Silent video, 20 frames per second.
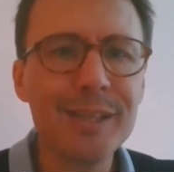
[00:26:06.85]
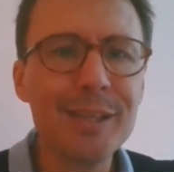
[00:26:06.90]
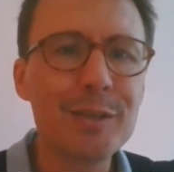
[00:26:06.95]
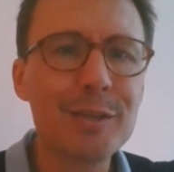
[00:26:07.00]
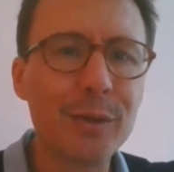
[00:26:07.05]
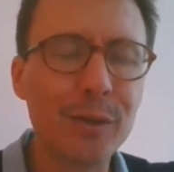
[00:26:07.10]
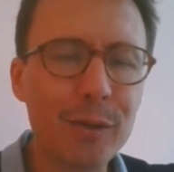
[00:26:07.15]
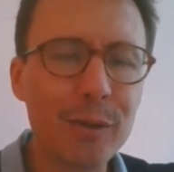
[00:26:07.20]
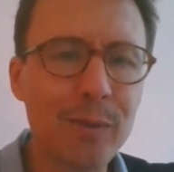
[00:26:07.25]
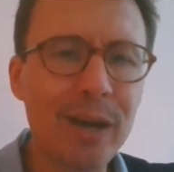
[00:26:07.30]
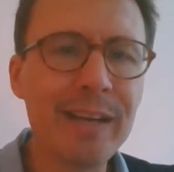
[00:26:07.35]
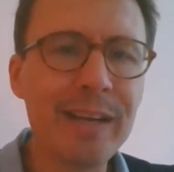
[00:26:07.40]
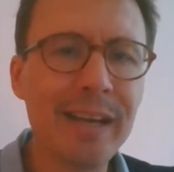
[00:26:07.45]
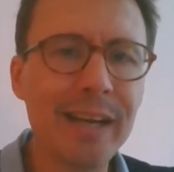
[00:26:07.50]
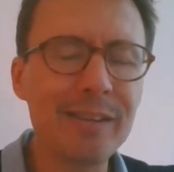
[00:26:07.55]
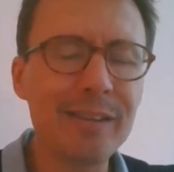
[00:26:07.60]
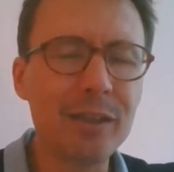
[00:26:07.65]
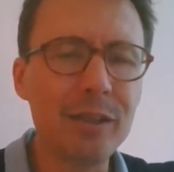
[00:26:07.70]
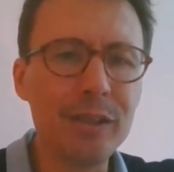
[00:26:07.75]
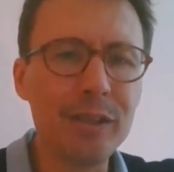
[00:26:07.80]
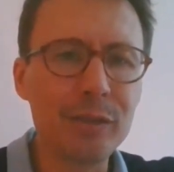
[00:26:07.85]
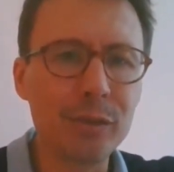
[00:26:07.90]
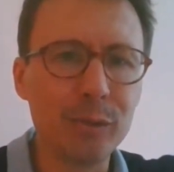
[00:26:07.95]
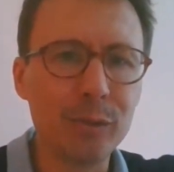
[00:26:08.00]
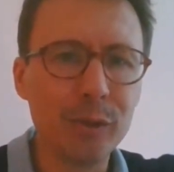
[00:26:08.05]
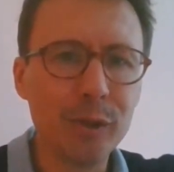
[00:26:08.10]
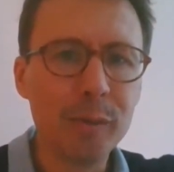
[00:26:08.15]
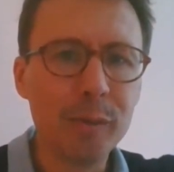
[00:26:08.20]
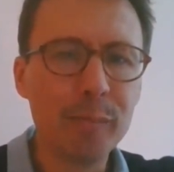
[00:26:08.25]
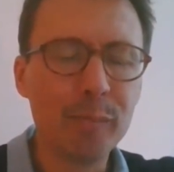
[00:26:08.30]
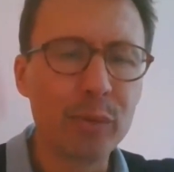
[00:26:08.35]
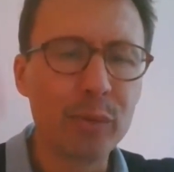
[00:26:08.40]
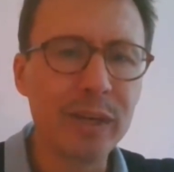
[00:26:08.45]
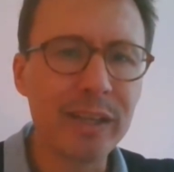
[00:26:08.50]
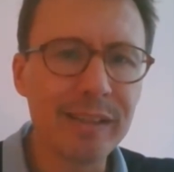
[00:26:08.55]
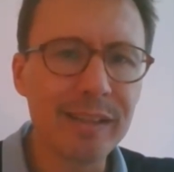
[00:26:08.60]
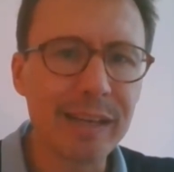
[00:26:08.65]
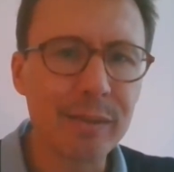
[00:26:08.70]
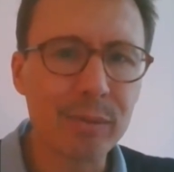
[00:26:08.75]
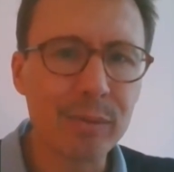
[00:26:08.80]
So on the one hand, you need to
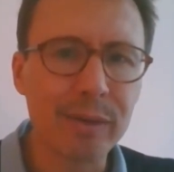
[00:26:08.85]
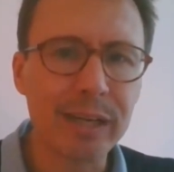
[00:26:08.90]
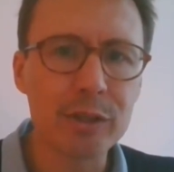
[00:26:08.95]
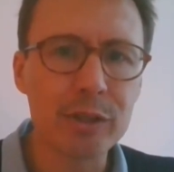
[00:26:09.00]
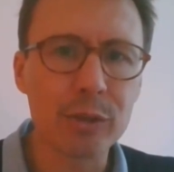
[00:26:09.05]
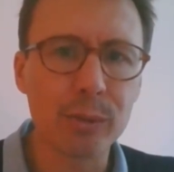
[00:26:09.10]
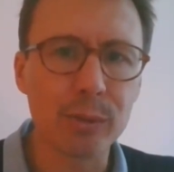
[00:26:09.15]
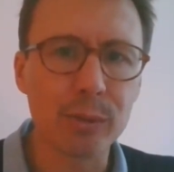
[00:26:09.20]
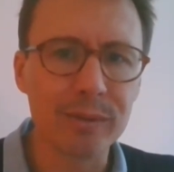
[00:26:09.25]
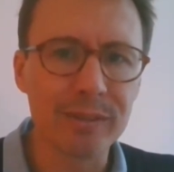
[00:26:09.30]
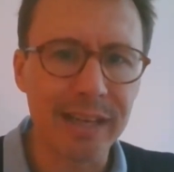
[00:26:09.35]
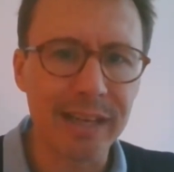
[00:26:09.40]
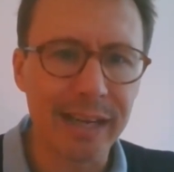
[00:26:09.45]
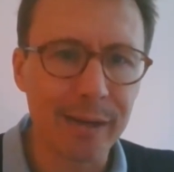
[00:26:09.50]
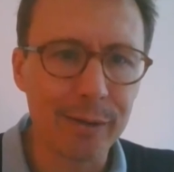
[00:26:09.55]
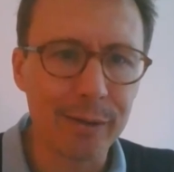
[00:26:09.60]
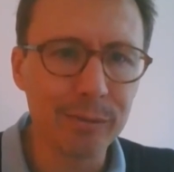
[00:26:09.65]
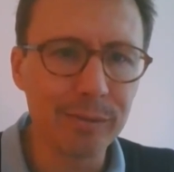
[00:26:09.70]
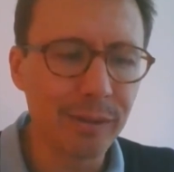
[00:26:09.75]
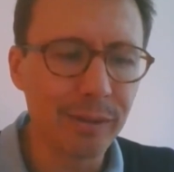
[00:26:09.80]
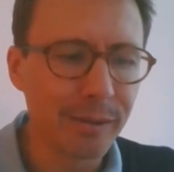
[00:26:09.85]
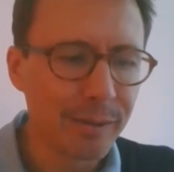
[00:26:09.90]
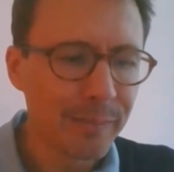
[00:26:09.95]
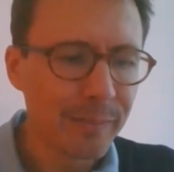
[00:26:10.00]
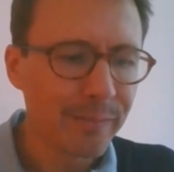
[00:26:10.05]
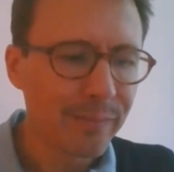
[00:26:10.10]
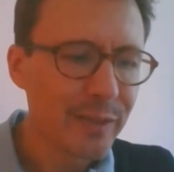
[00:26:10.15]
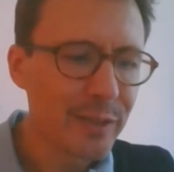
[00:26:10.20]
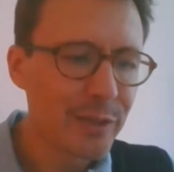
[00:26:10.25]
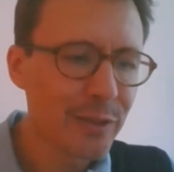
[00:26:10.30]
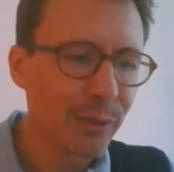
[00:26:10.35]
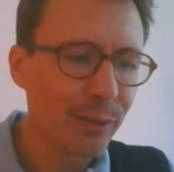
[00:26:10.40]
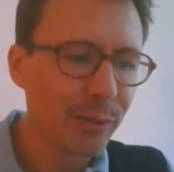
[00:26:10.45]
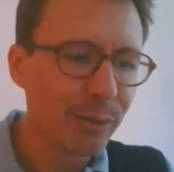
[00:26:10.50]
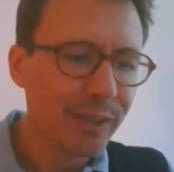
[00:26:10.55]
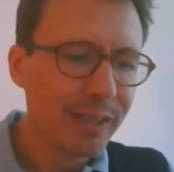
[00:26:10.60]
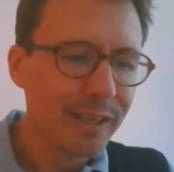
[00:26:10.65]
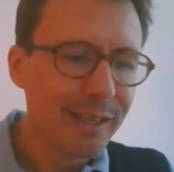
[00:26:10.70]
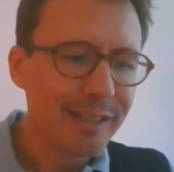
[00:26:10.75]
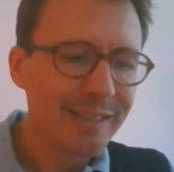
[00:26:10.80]
bring that threshold down,
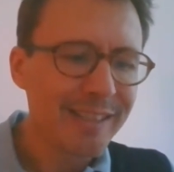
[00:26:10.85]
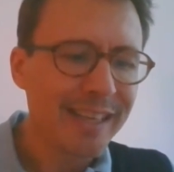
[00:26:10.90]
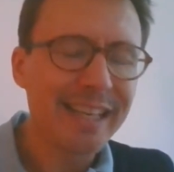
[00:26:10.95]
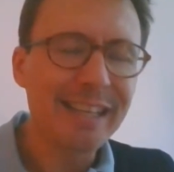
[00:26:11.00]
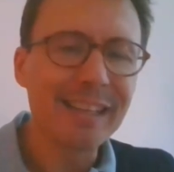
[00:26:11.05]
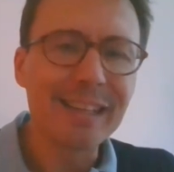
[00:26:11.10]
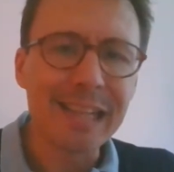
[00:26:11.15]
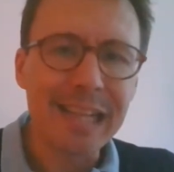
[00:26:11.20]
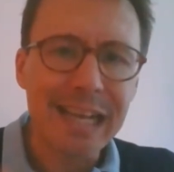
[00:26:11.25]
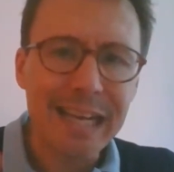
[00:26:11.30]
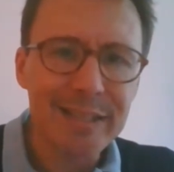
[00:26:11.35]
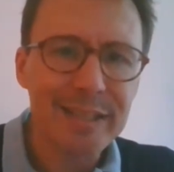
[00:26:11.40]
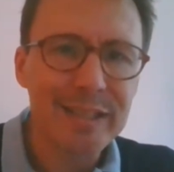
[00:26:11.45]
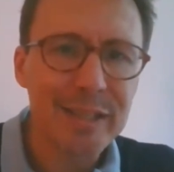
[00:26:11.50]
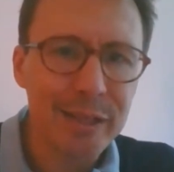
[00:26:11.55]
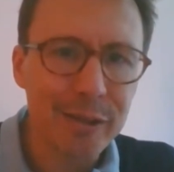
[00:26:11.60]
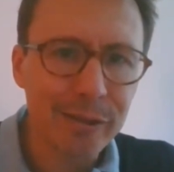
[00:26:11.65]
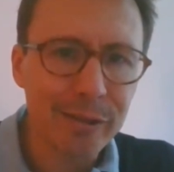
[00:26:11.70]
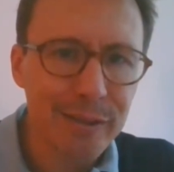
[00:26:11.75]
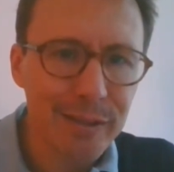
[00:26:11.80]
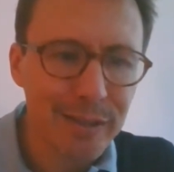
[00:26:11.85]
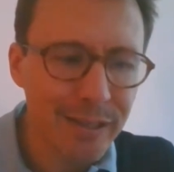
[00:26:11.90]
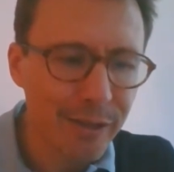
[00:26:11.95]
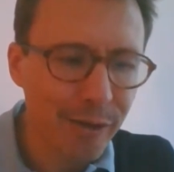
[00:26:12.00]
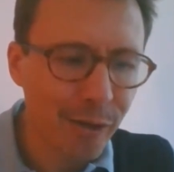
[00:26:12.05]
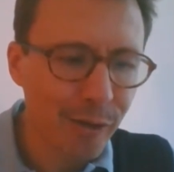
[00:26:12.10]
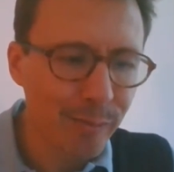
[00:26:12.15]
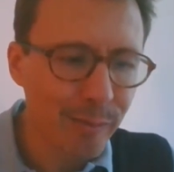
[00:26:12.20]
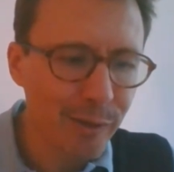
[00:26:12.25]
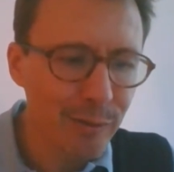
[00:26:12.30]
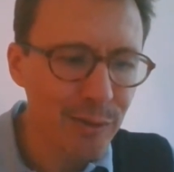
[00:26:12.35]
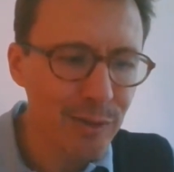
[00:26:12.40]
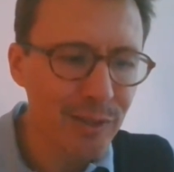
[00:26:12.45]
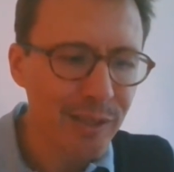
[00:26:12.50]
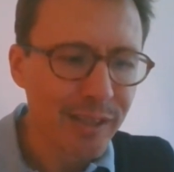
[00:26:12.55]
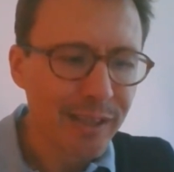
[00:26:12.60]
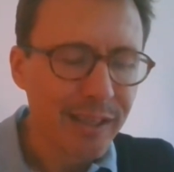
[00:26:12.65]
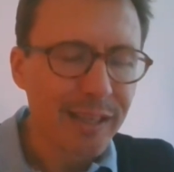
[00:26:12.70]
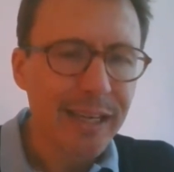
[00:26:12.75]
so take it less seriously almost,